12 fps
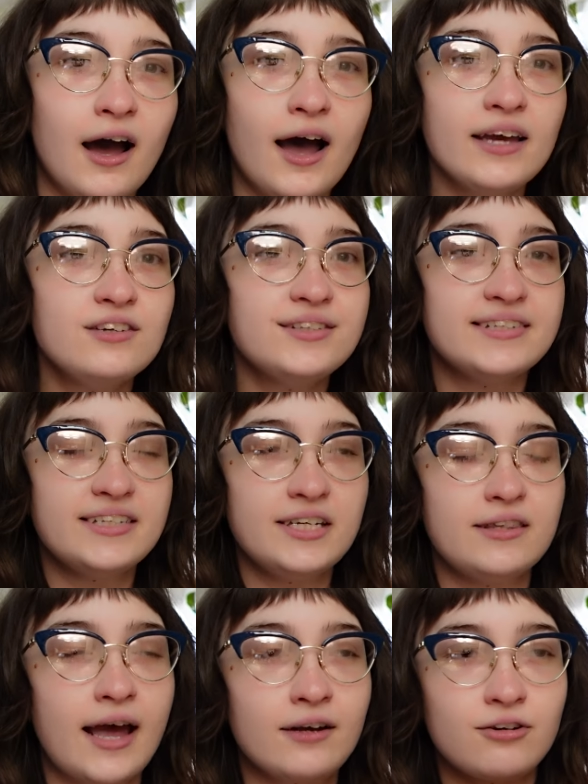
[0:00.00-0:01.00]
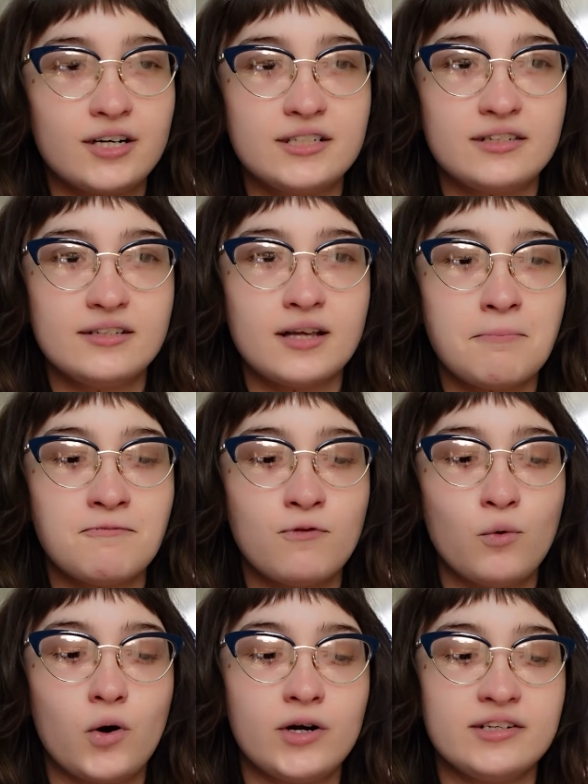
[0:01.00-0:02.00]
I could see that criticism
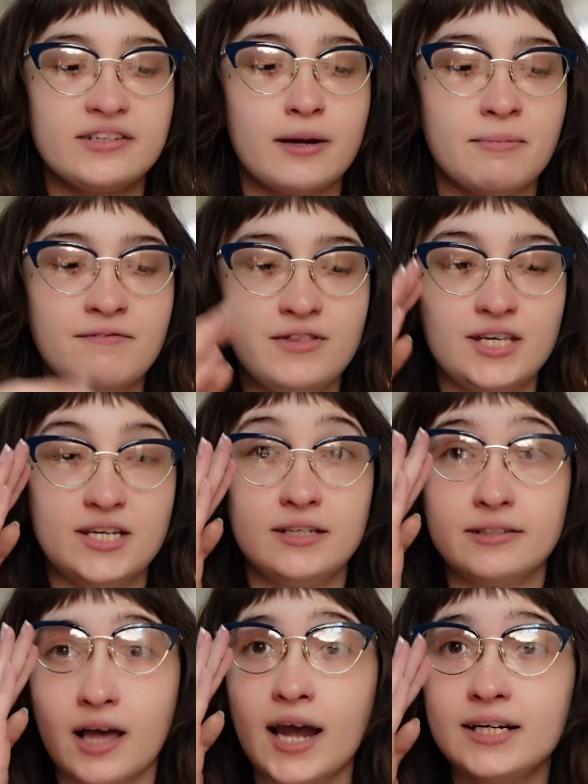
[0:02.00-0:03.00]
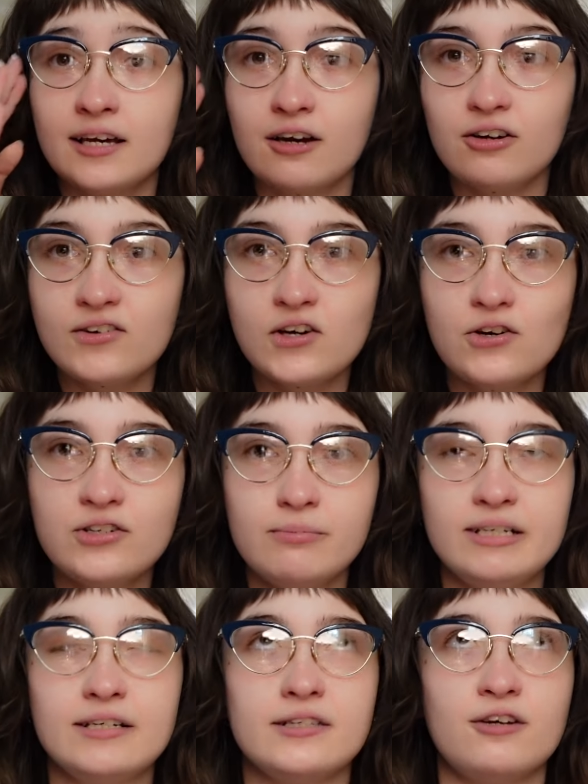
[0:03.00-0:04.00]
for some of the side characters,
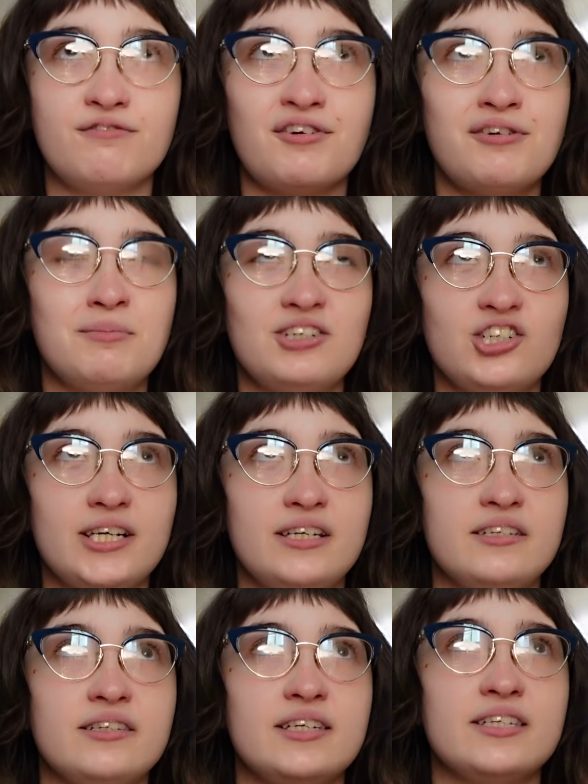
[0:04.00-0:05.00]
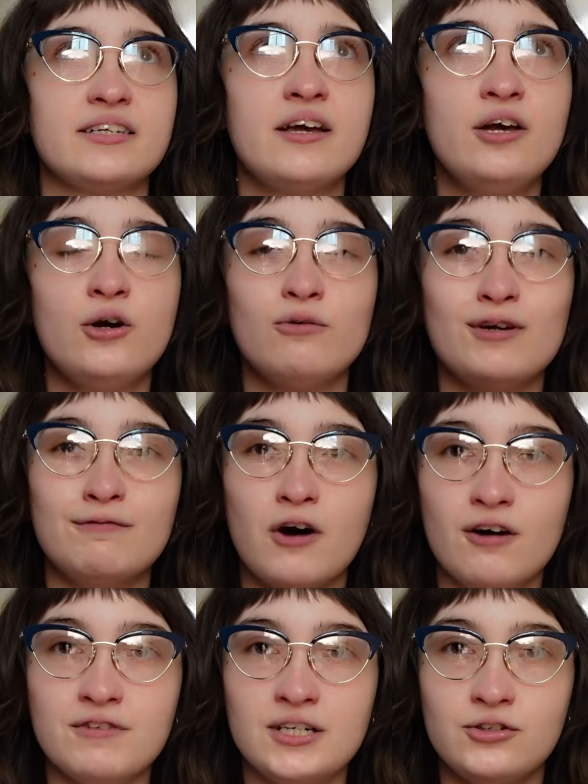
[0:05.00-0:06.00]
because there very much is this
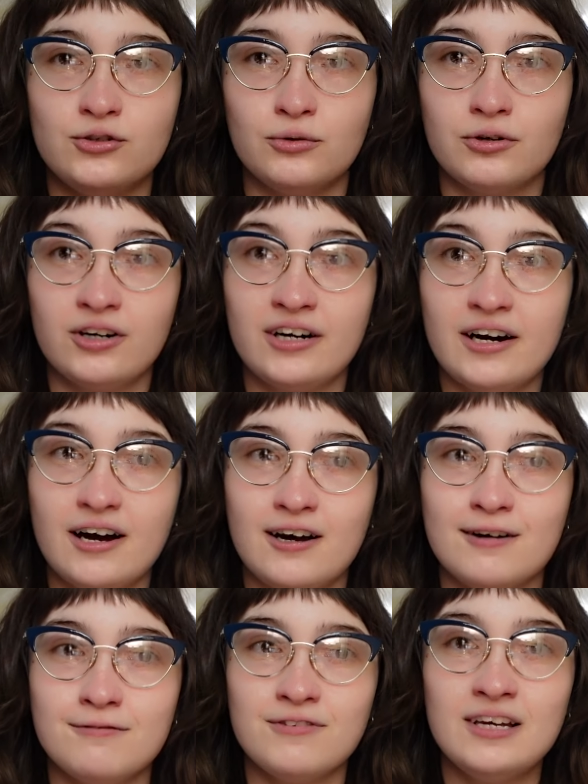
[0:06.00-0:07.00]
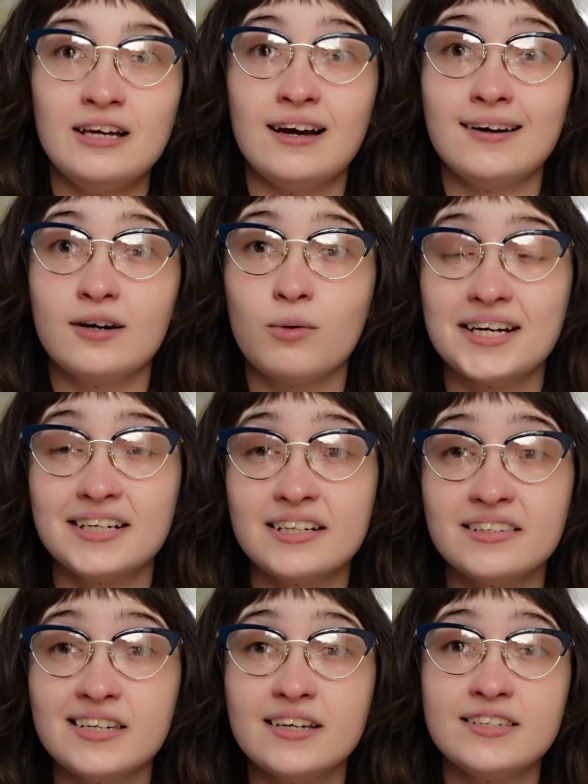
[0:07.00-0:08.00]
revolving door of
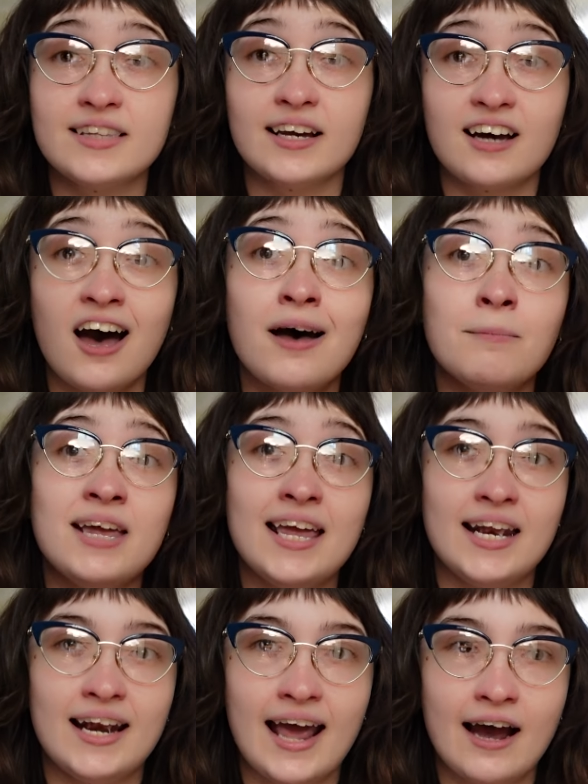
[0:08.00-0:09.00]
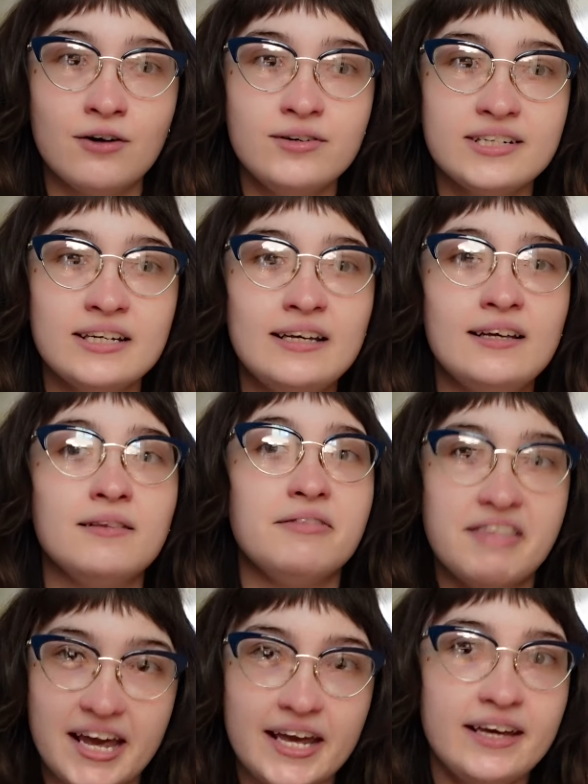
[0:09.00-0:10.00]
acquaintances that come in and out.
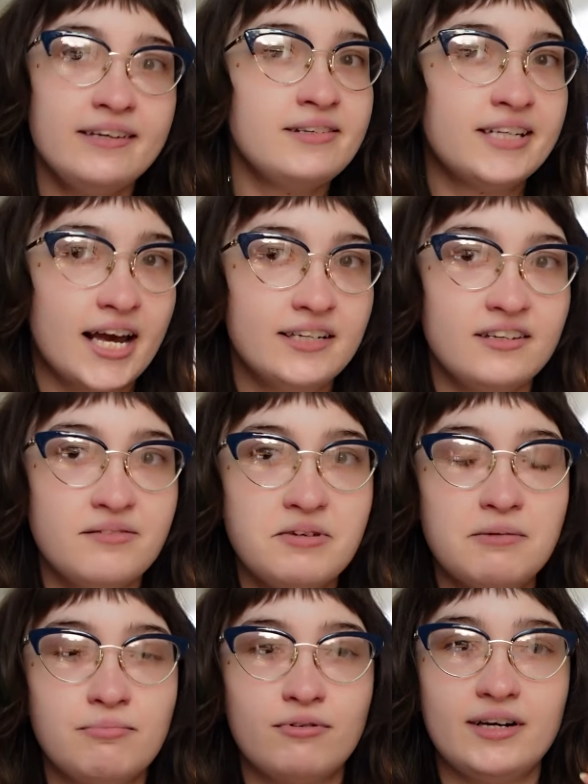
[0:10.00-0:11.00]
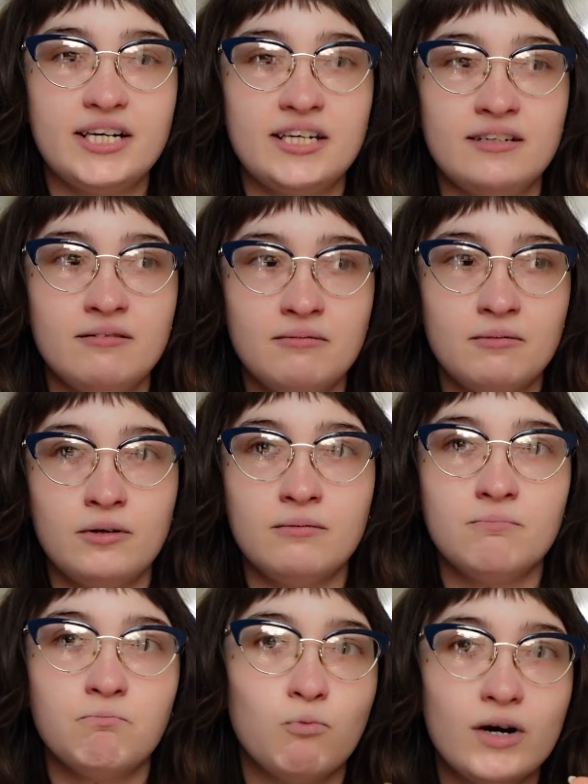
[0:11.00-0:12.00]
They tend to be pretty
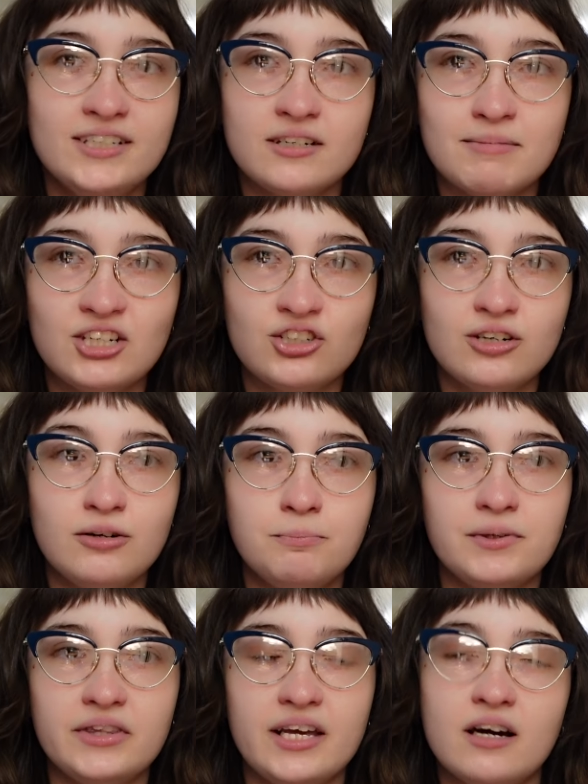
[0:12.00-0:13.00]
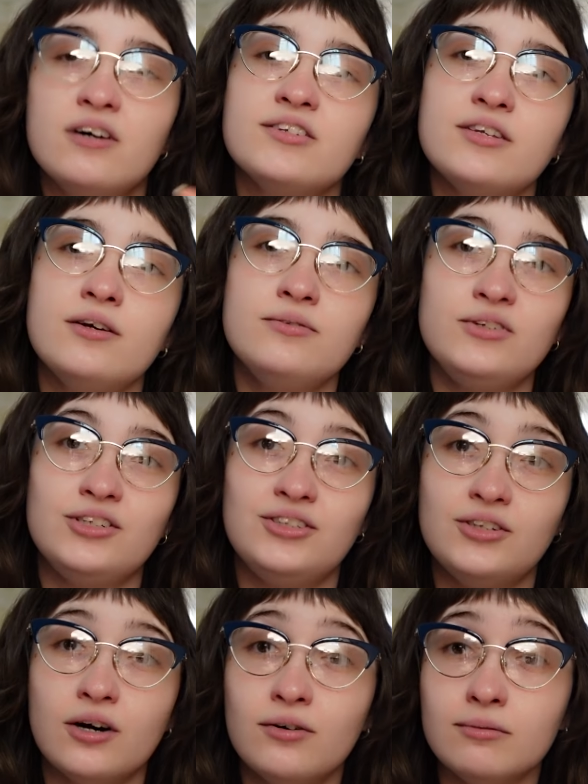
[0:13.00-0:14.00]
one-dimensional, but they also
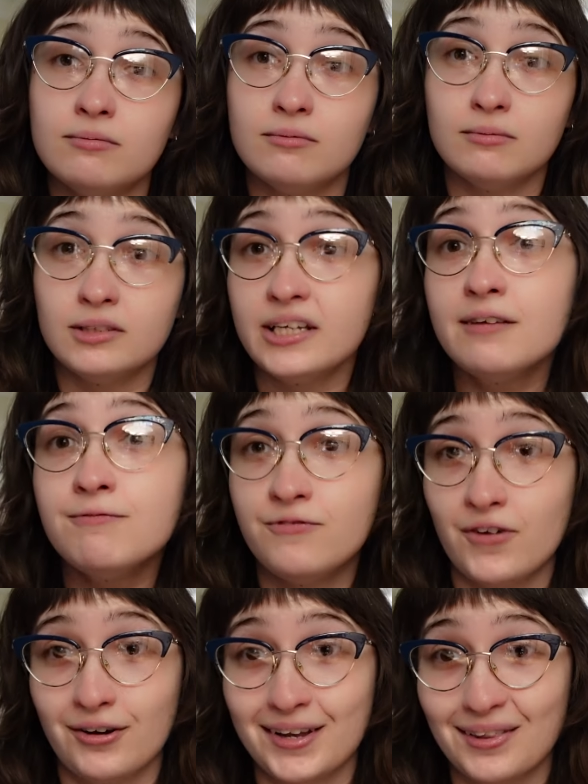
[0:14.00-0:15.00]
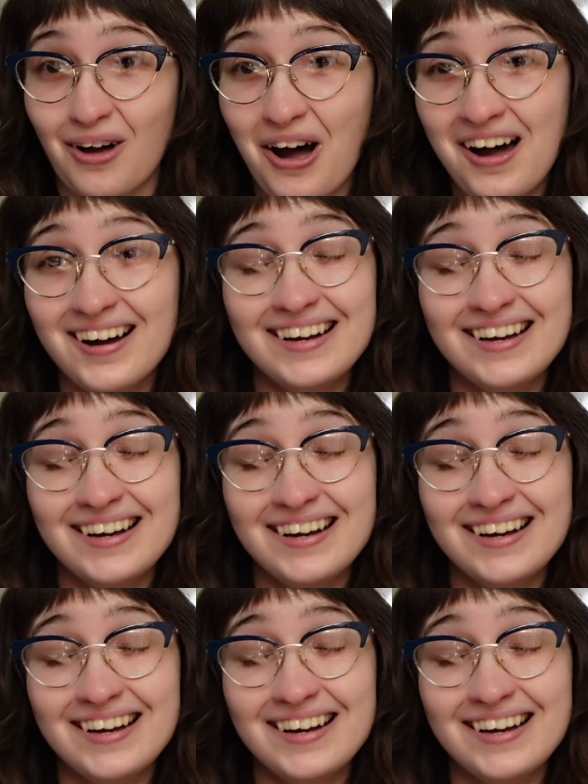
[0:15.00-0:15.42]
don't live very long.